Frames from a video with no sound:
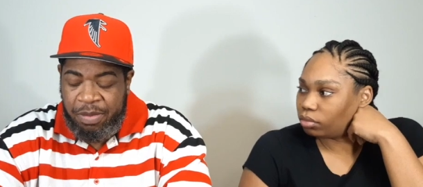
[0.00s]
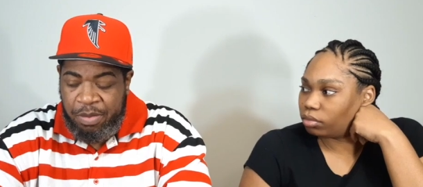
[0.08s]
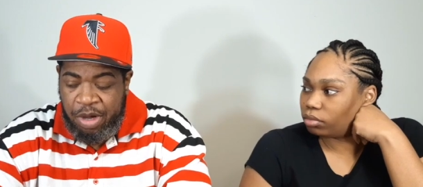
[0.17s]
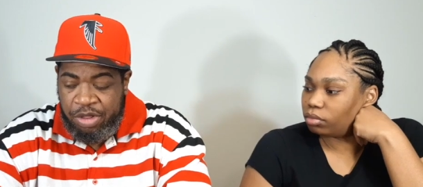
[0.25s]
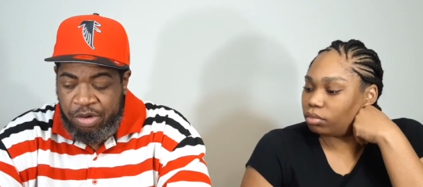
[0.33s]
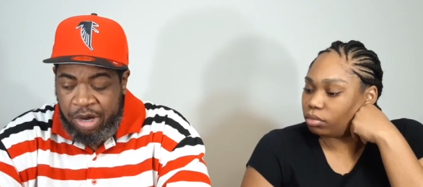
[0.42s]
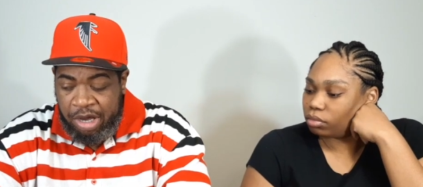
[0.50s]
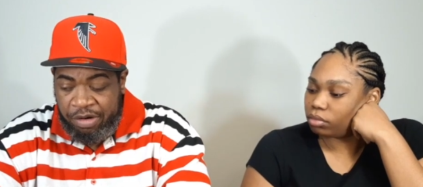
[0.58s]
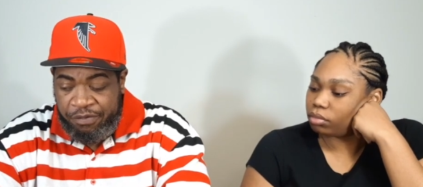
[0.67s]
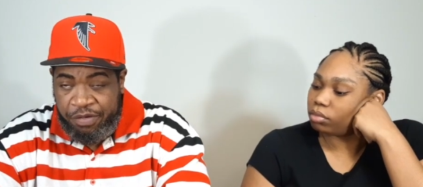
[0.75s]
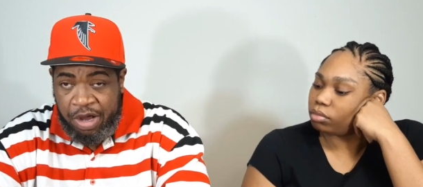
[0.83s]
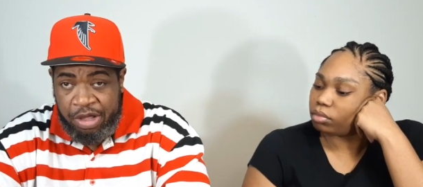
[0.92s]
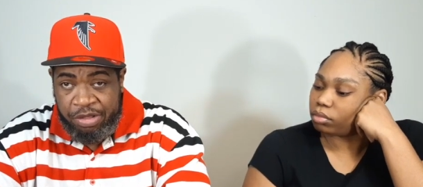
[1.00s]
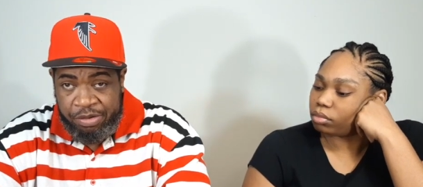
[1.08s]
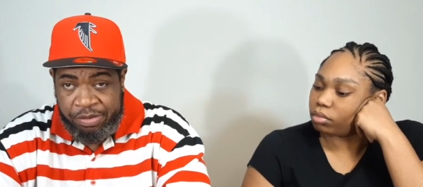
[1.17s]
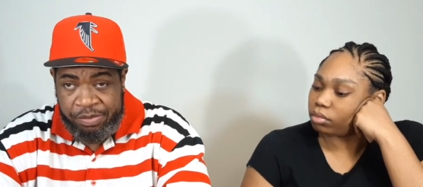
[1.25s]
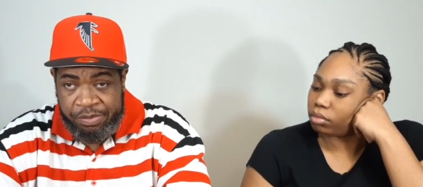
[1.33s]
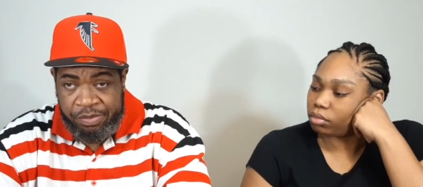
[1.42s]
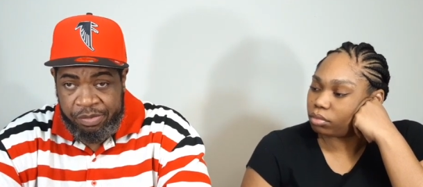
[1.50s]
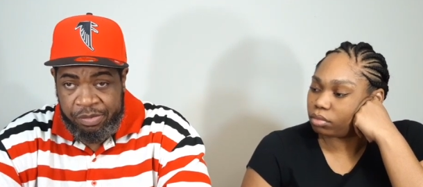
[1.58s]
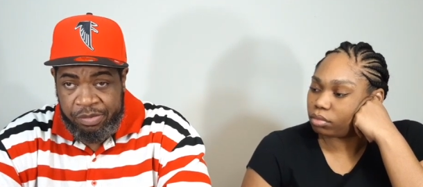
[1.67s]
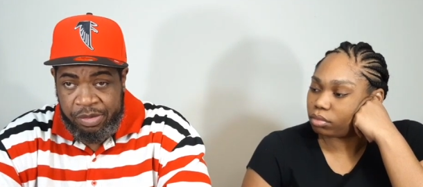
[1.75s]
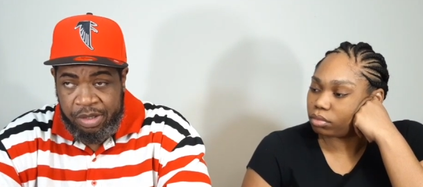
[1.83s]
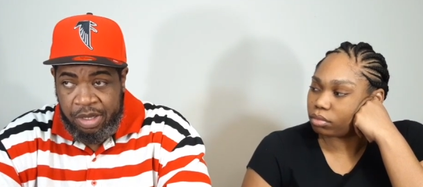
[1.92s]
Speaker 1: mother and a father
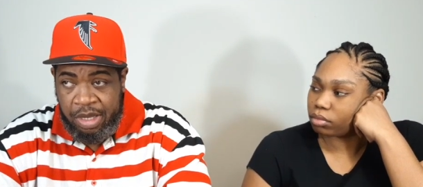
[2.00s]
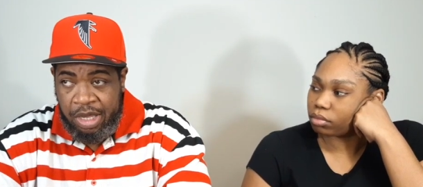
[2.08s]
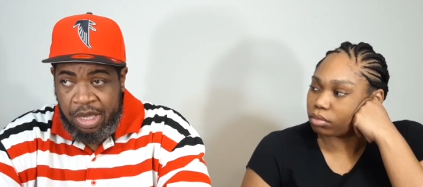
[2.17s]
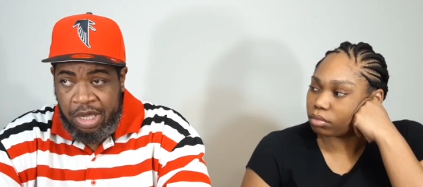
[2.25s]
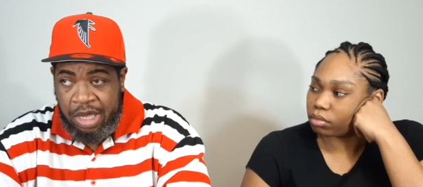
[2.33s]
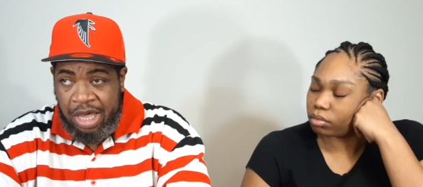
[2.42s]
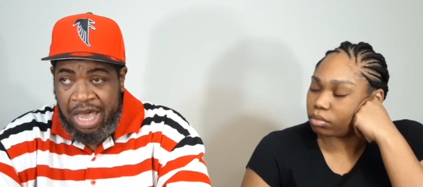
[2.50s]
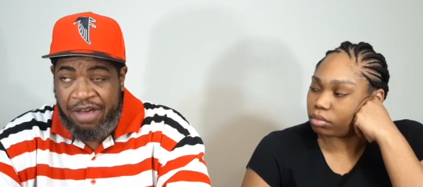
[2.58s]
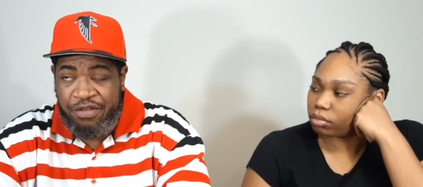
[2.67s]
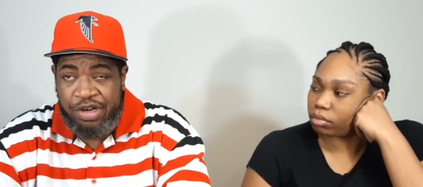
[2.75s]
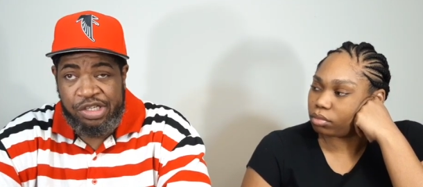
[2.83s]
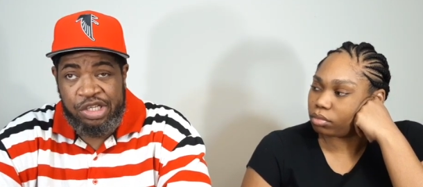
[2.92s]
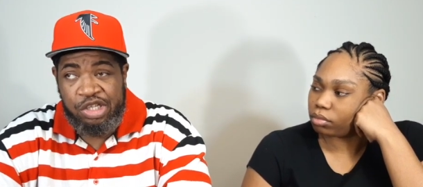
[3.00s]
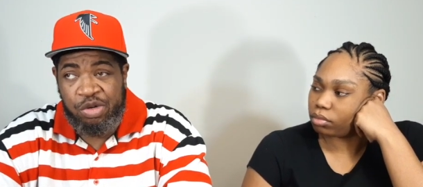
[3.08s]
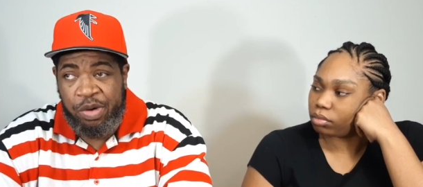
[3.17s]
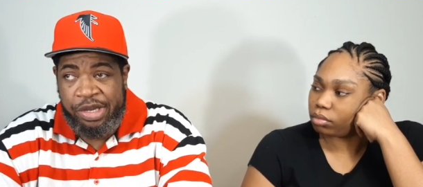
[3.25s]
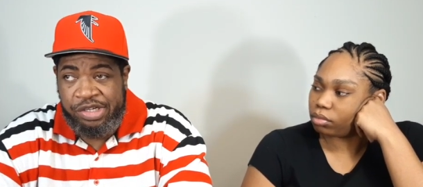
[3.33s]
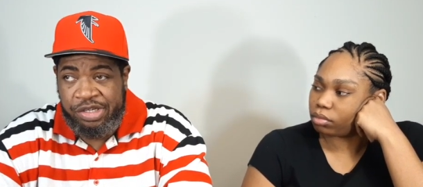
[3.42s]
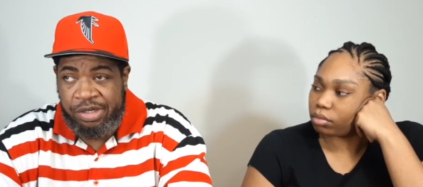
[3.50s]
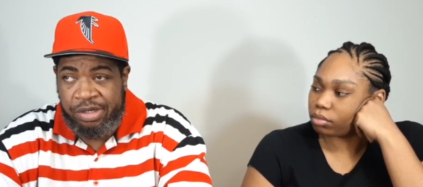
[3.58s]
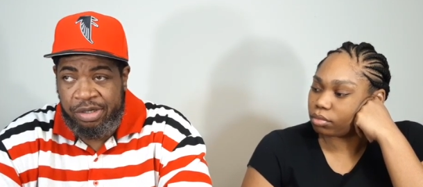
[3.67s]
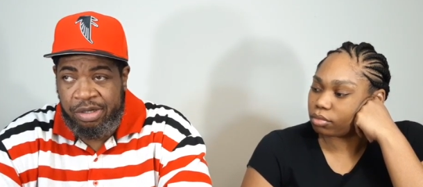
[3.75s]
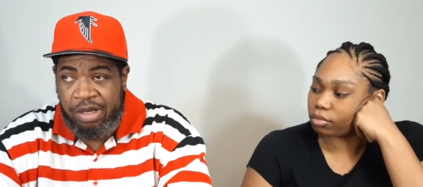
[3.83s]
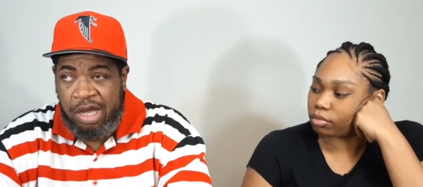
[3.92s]
having a situation
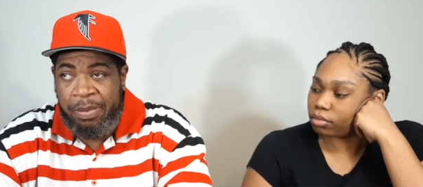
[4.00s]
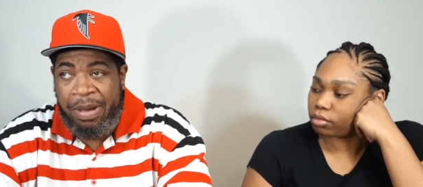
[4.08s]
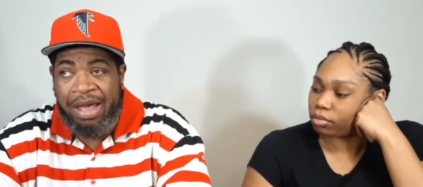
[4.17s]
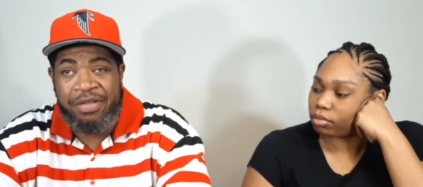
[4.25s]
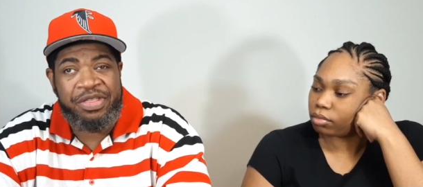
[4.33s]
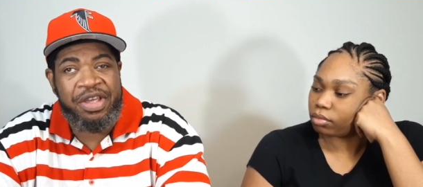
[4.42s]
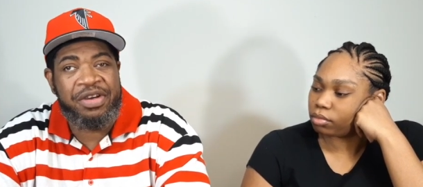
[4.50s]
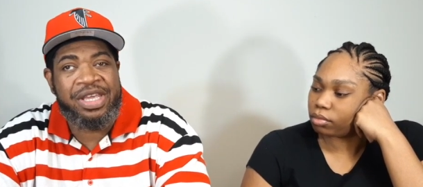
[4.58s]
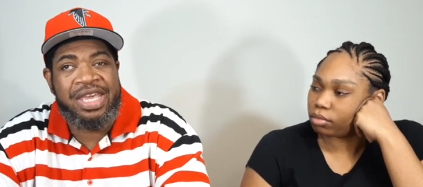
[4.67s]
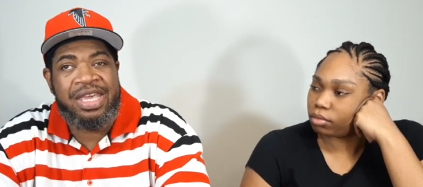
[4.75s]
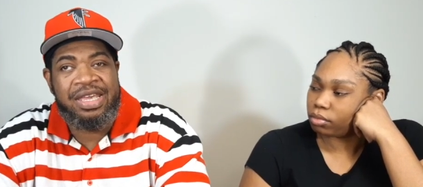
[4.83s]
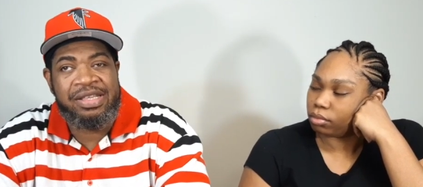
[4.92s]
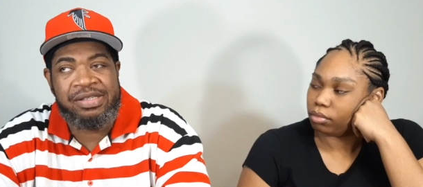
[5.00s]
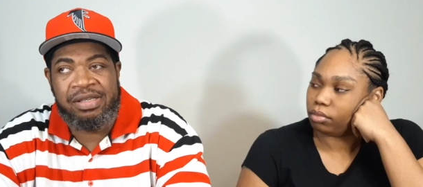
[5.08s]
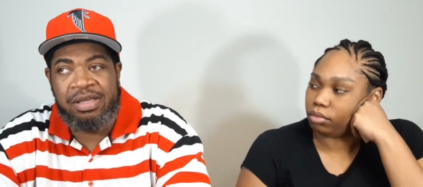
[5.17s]
about their kids,